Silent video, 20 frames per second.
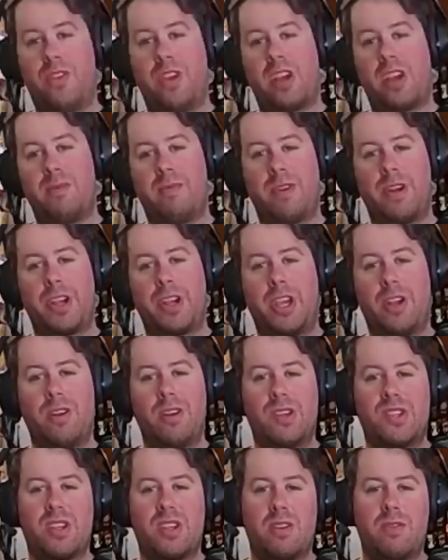thing I'm very
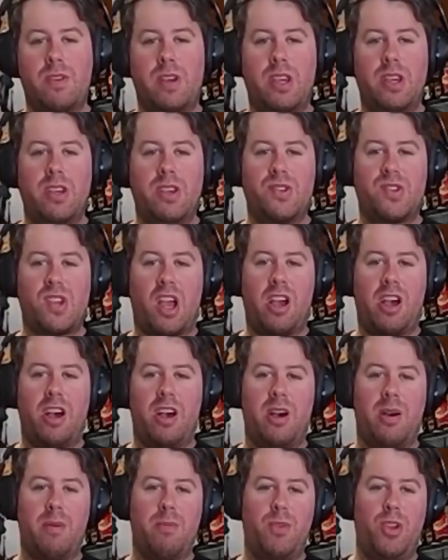curious of is,
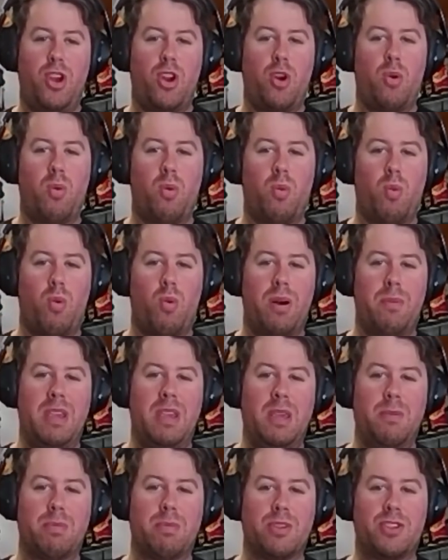what
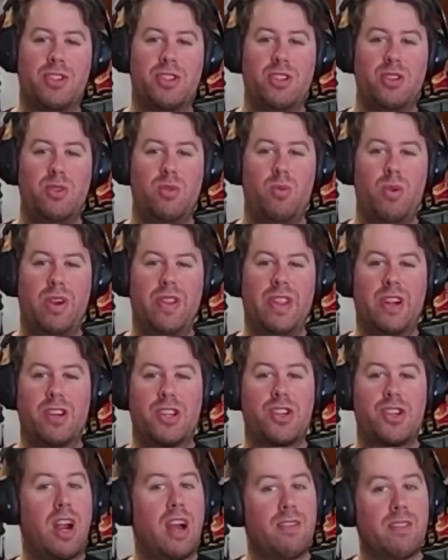people do when
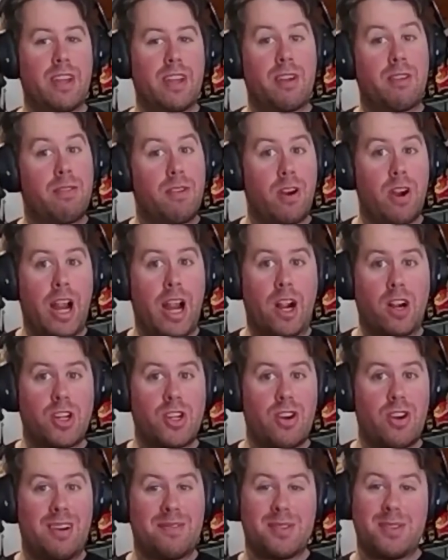they're traveling for air
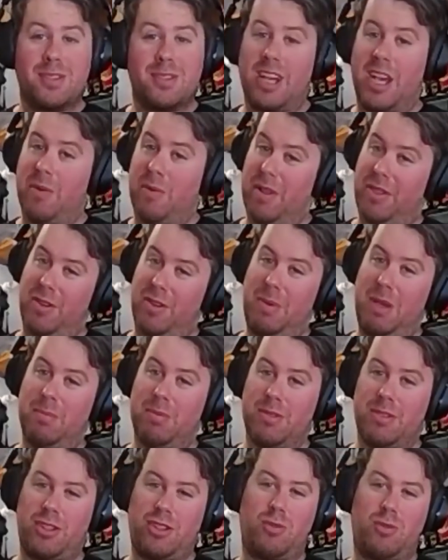travel and what their
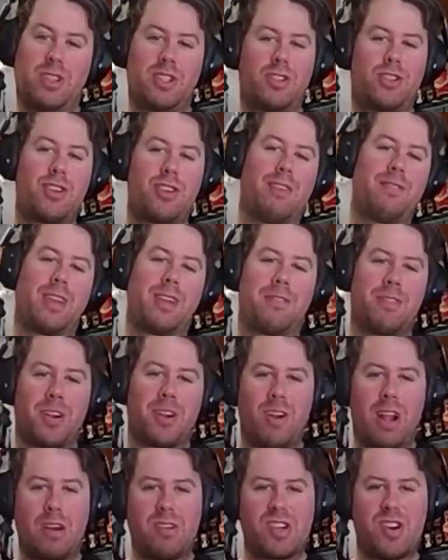people do when they're traveling for
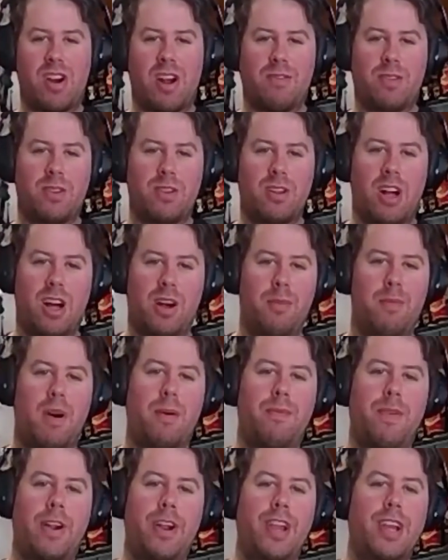ground travel.
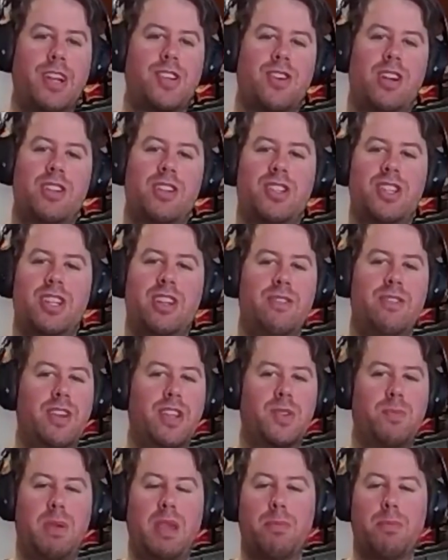I'm very interested if
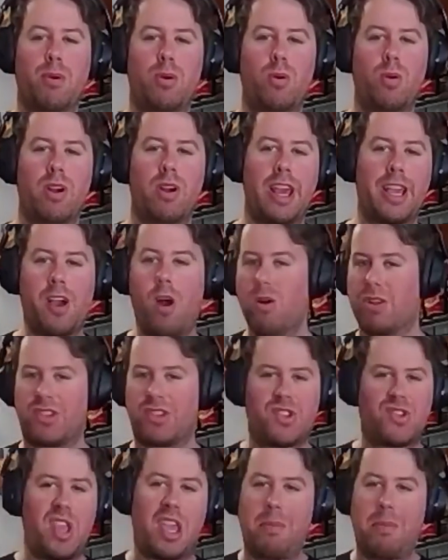it's people who are like, oh, it's
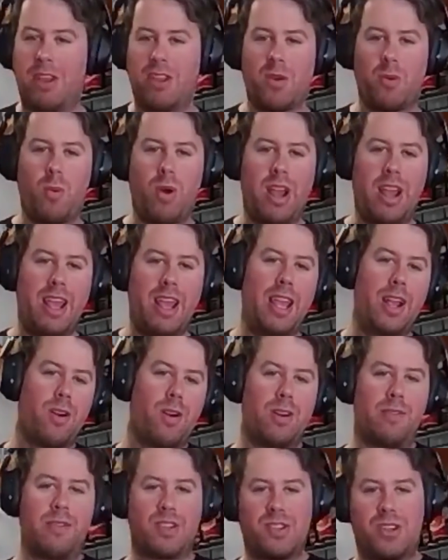the same either way,
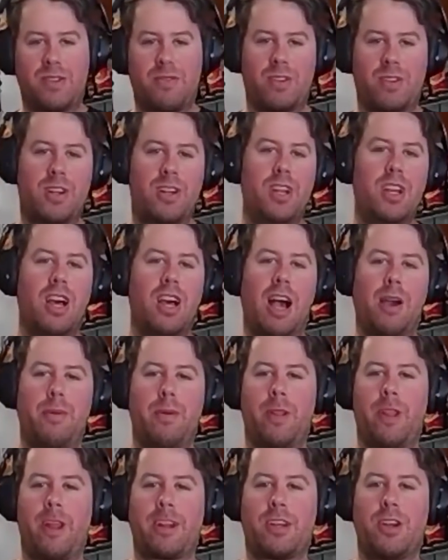or if it's different. I'd
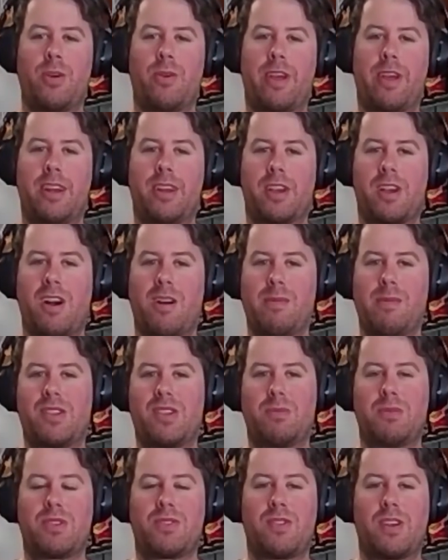really like to know that in the comments.
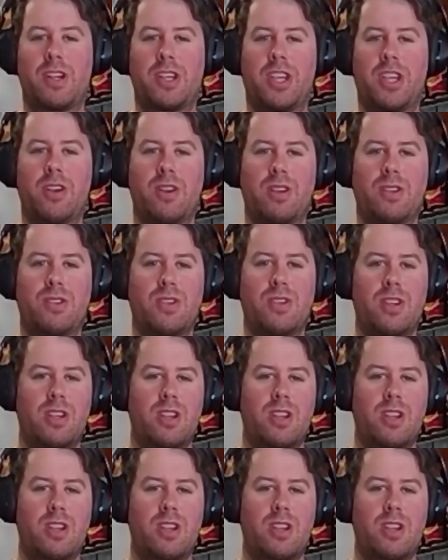I'm just very curious.